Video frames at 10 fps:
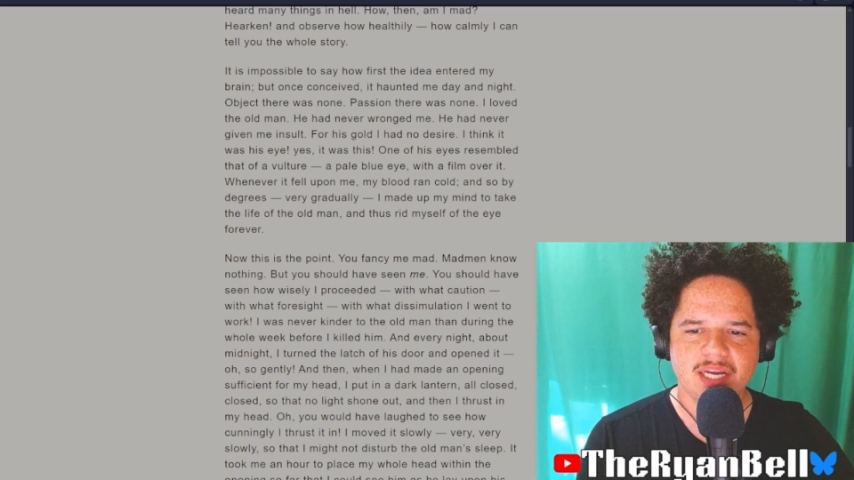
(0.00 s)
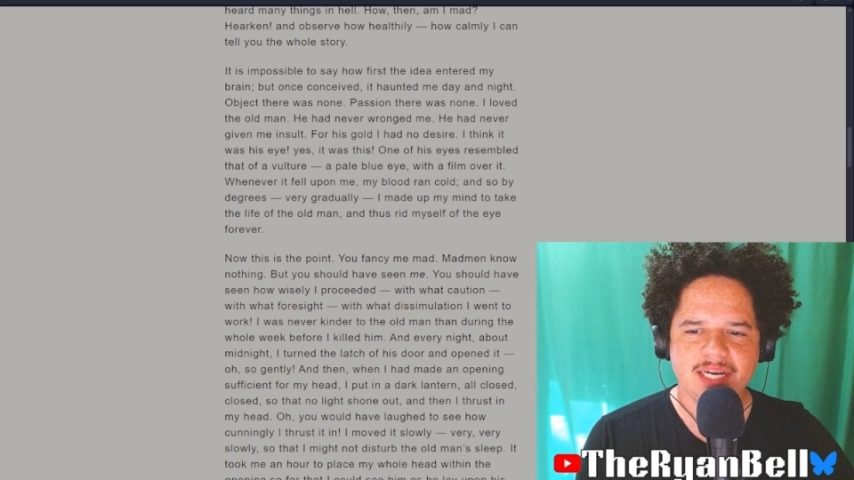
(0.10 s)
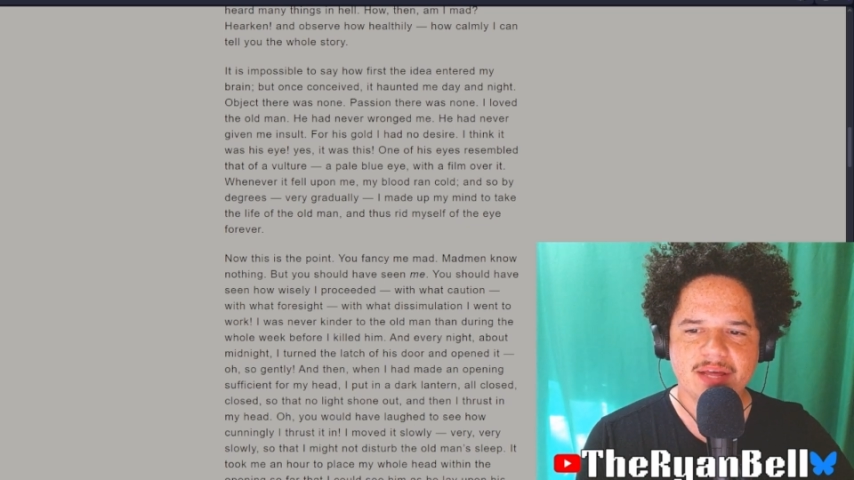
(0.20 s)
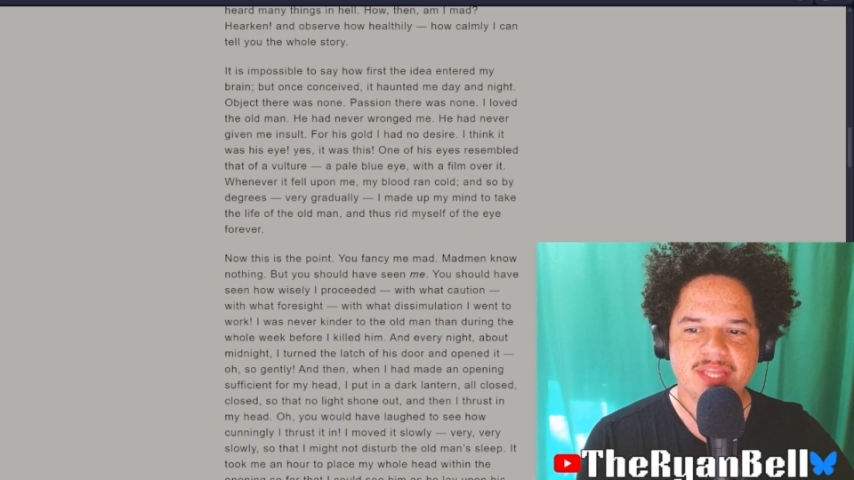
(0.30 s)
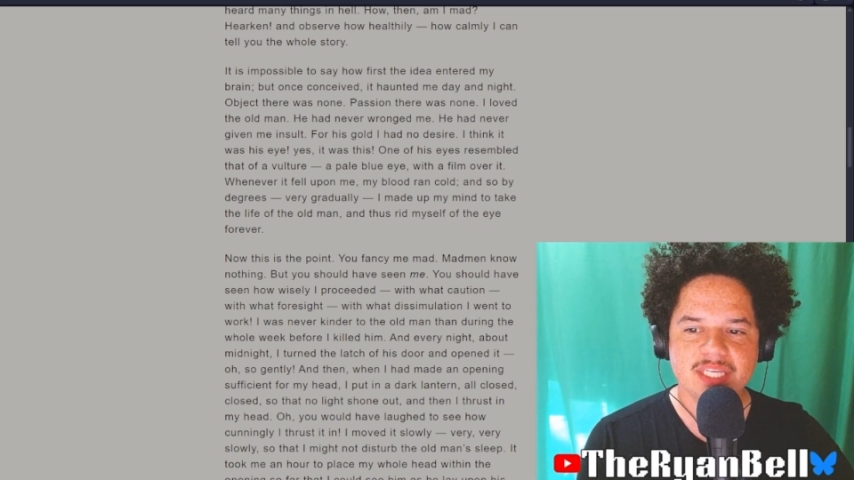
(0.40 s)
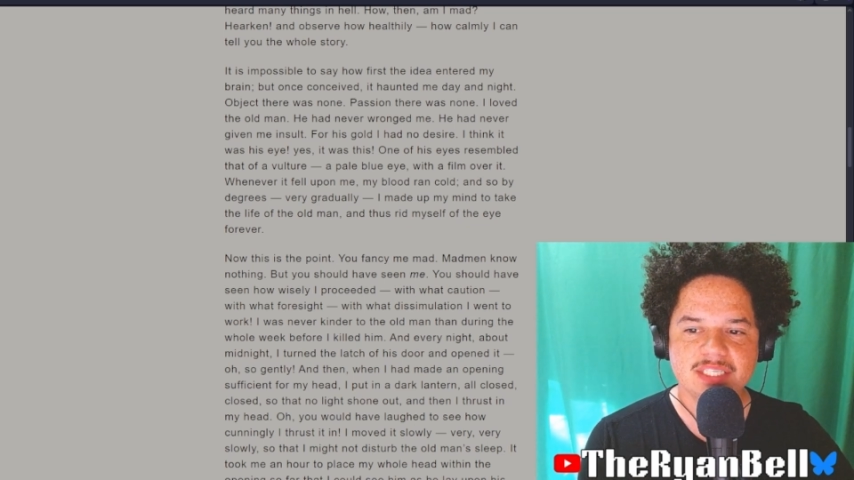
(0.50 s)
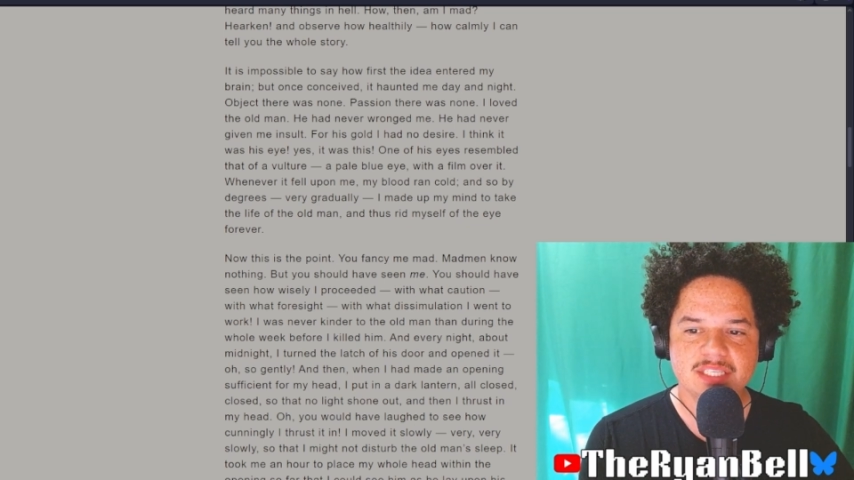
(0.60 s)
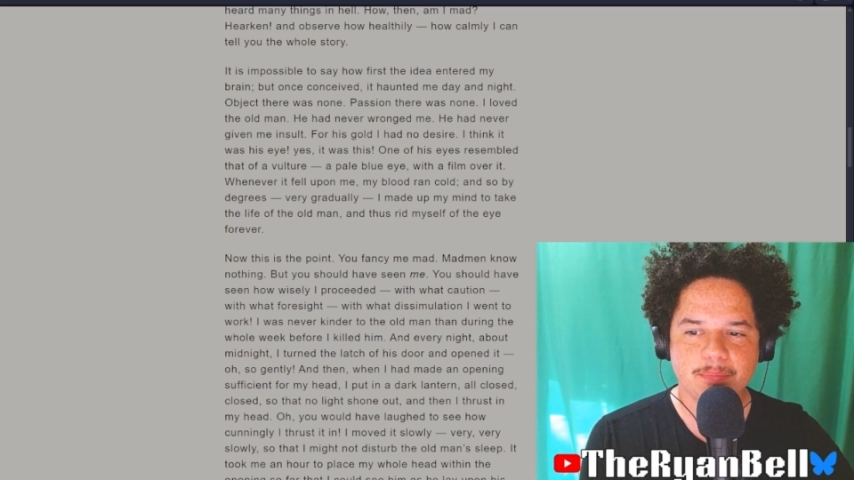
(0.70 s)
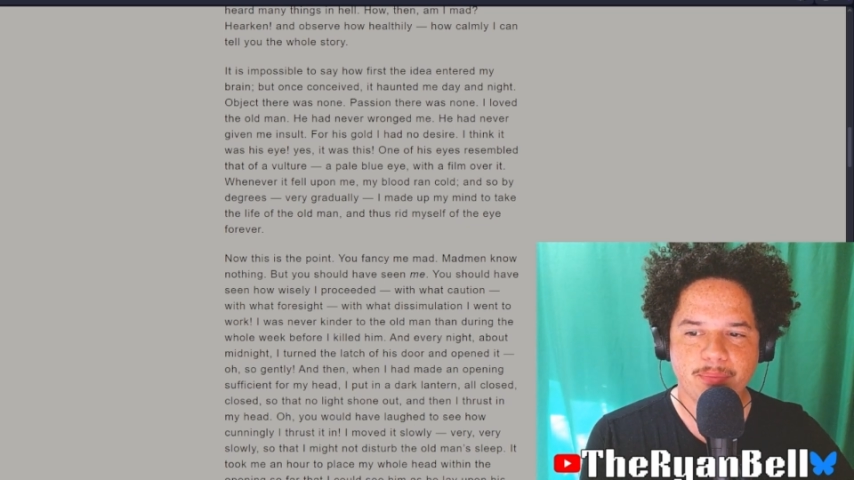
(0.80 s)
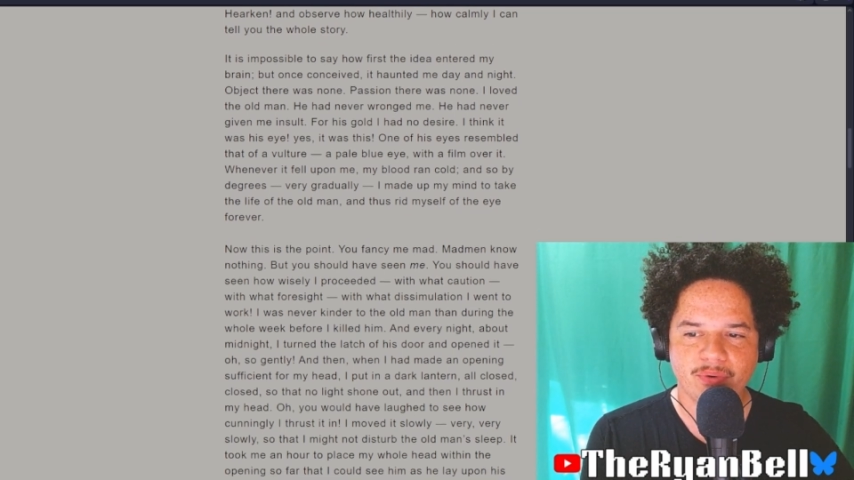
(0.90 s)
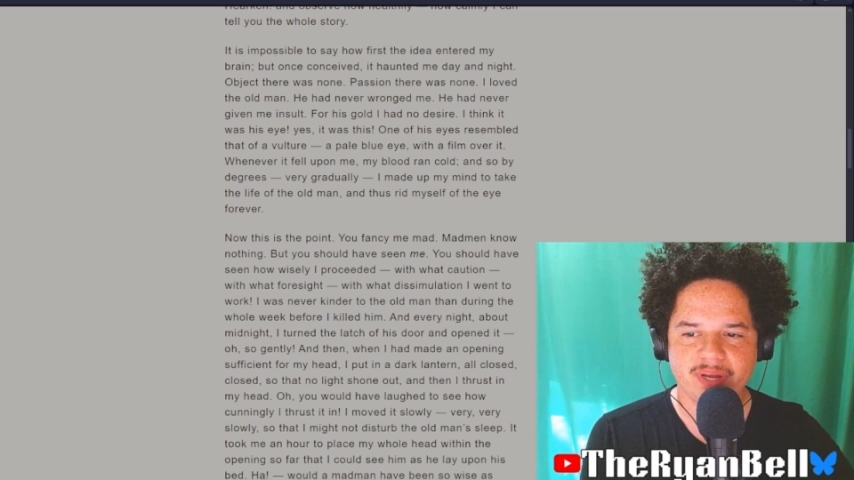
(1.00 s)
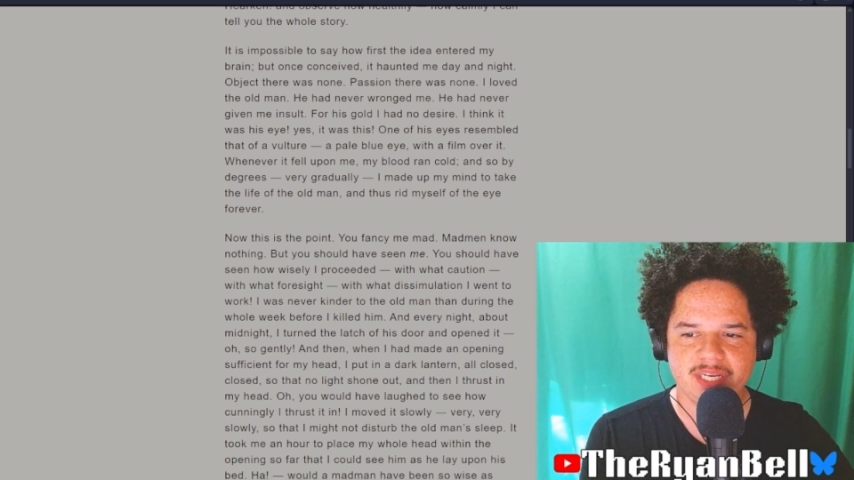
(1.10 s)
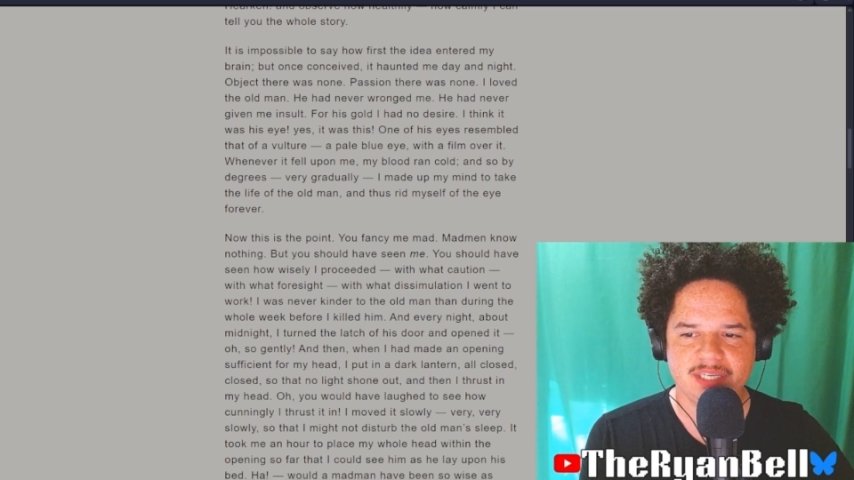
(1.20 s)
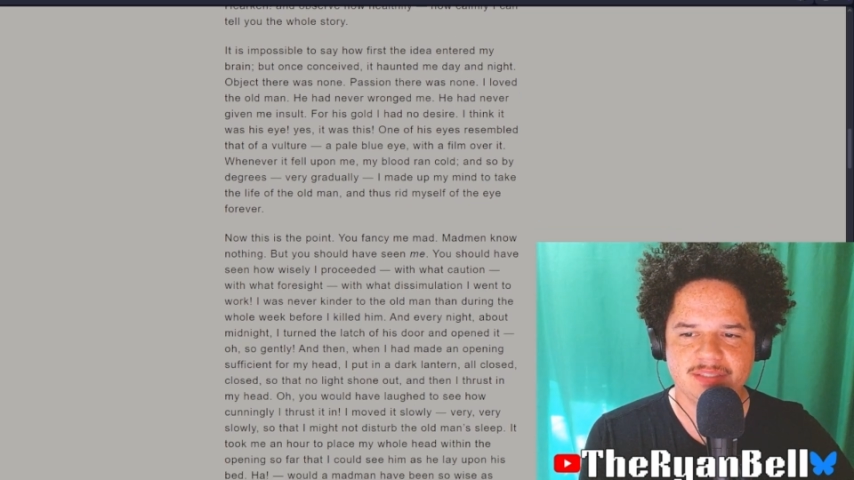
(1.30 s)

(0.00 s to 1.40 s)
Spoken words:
Now this is the point.